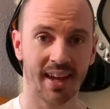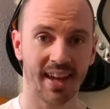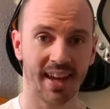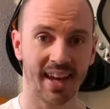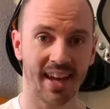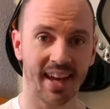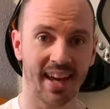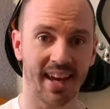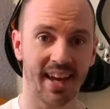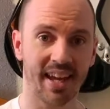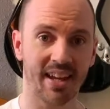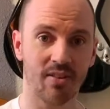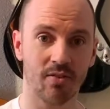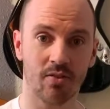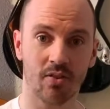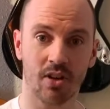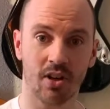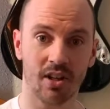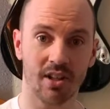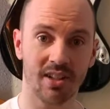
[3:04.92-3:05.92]
And
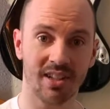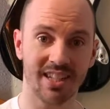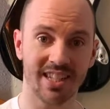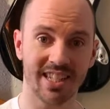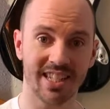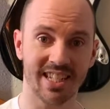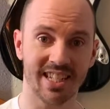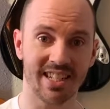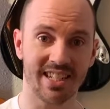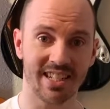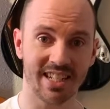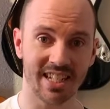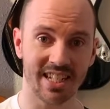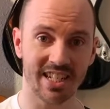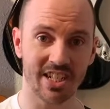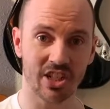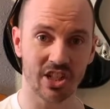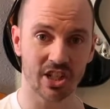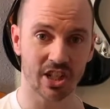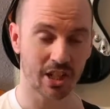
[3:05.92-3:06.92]
finally the D
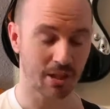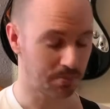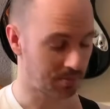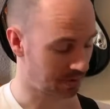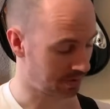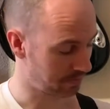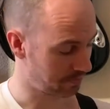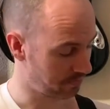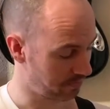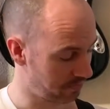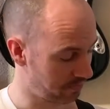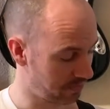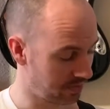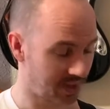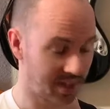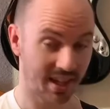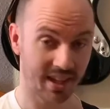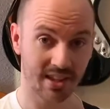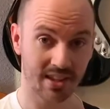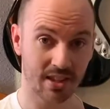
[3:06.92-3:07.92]
shape,
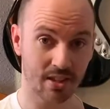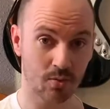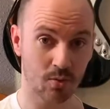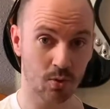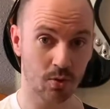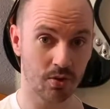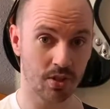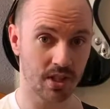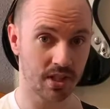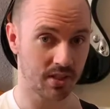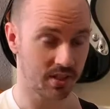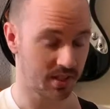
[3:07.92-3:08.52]
the root is